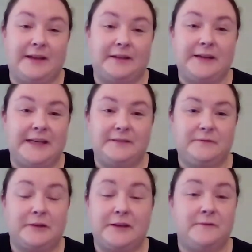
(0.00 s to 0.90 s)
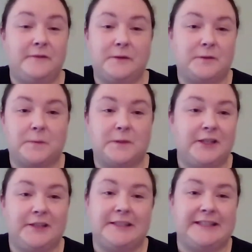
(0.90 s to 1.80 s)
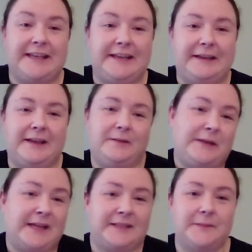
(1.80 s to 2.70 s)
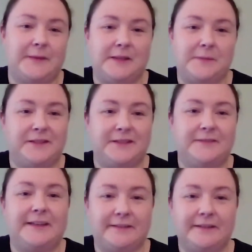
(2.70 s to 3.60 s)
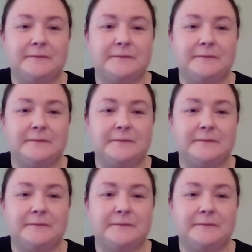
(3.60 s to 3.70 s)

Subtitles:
greenfield opportunity, and we had to make the most of it.